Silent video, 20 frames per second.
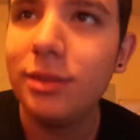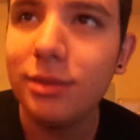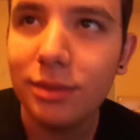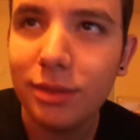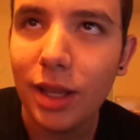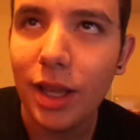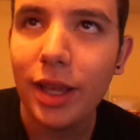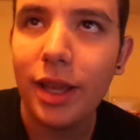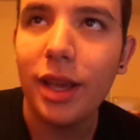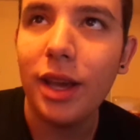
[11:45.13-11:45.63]

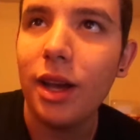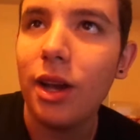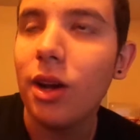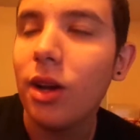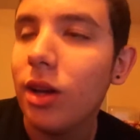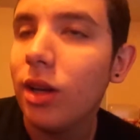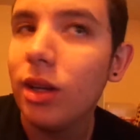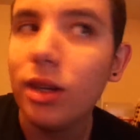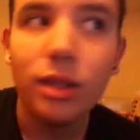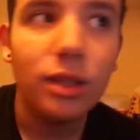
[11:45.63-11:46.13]
I care.
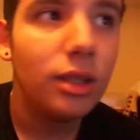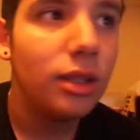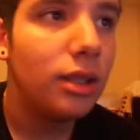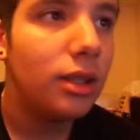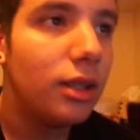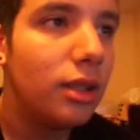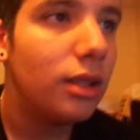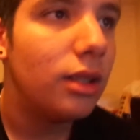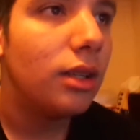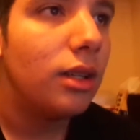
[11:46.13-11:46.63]

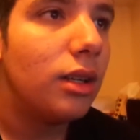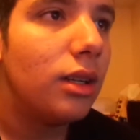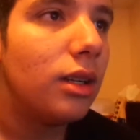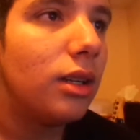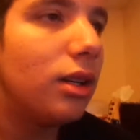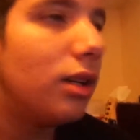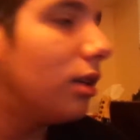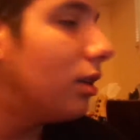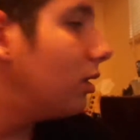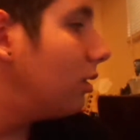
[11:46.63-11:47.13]

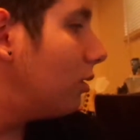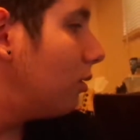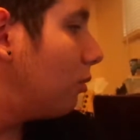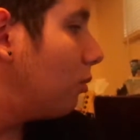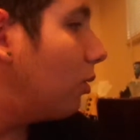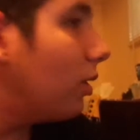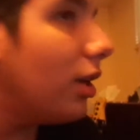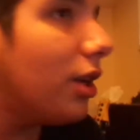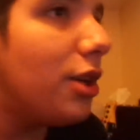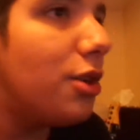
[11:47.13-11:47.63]

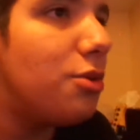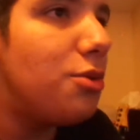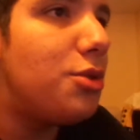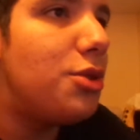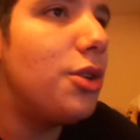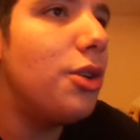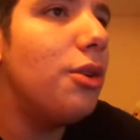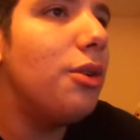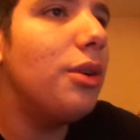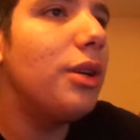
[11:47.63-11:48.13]
What are you
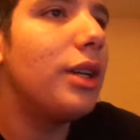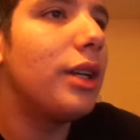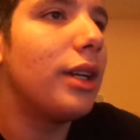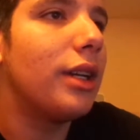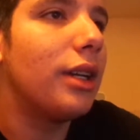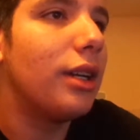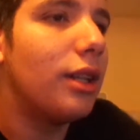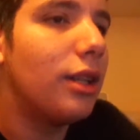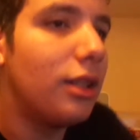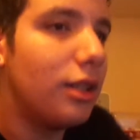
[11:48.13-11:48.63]

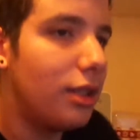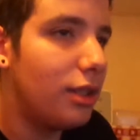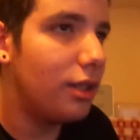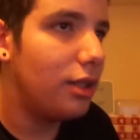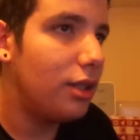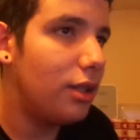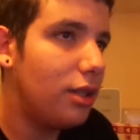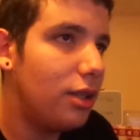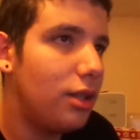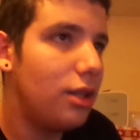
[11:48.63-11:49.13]
doing?
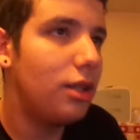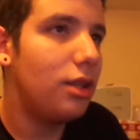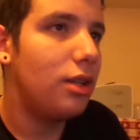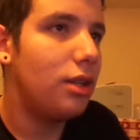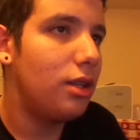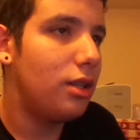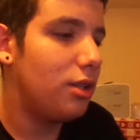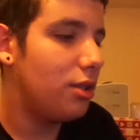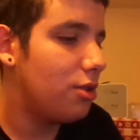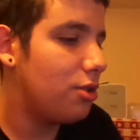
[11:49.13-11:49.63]

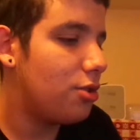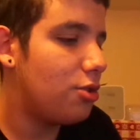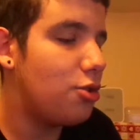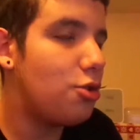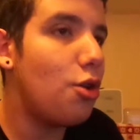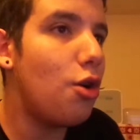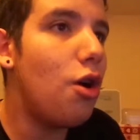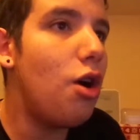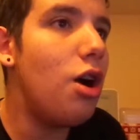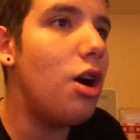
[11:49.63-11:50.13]

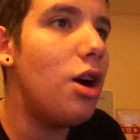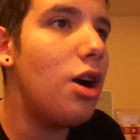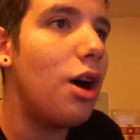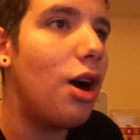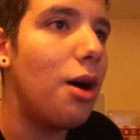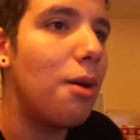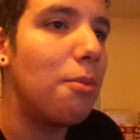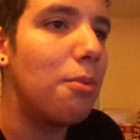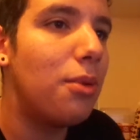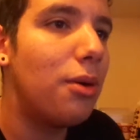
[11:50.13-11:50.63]

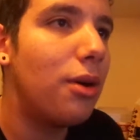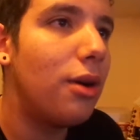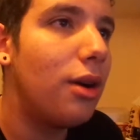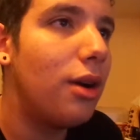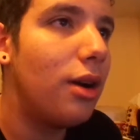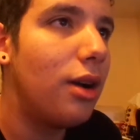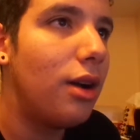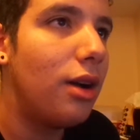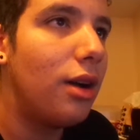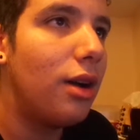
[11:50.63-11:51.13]
Stop!
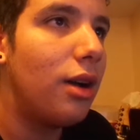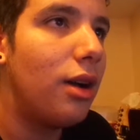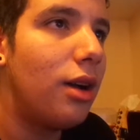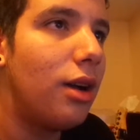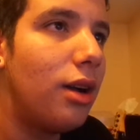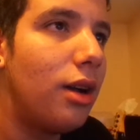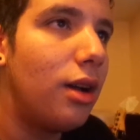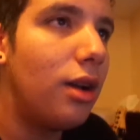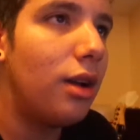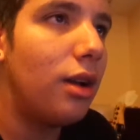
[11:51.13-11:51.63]

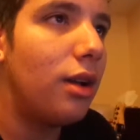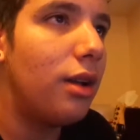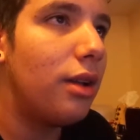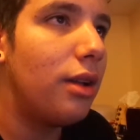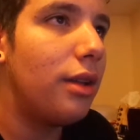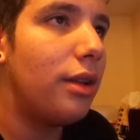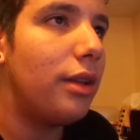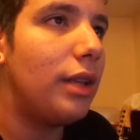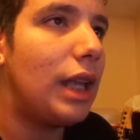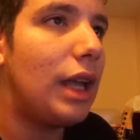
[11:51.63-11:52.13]

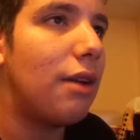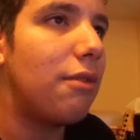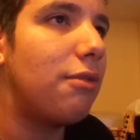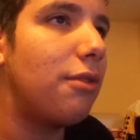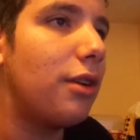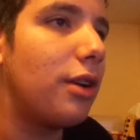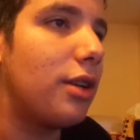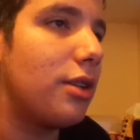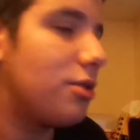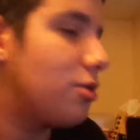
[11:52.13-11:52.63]
Yeah,
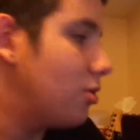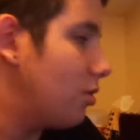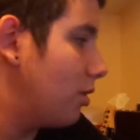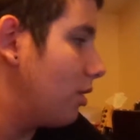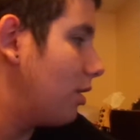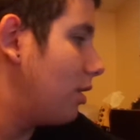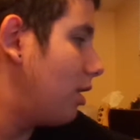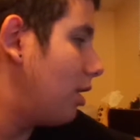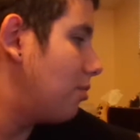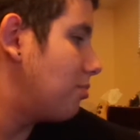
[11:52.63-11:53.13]
fuck it, sure.
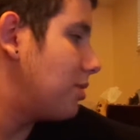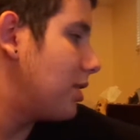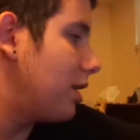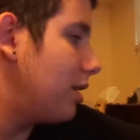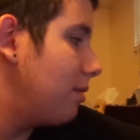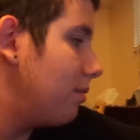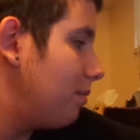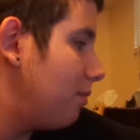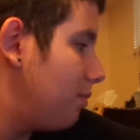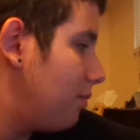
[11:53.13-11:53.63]

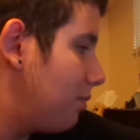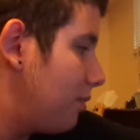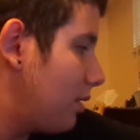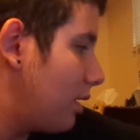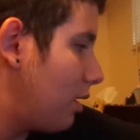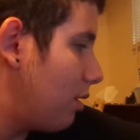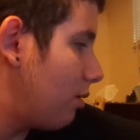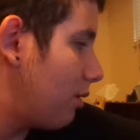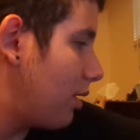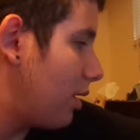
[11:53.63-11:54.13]
Update.
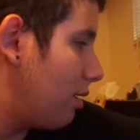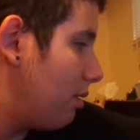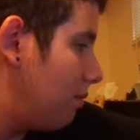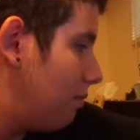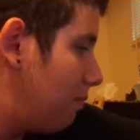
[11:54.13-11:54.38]
I don't care.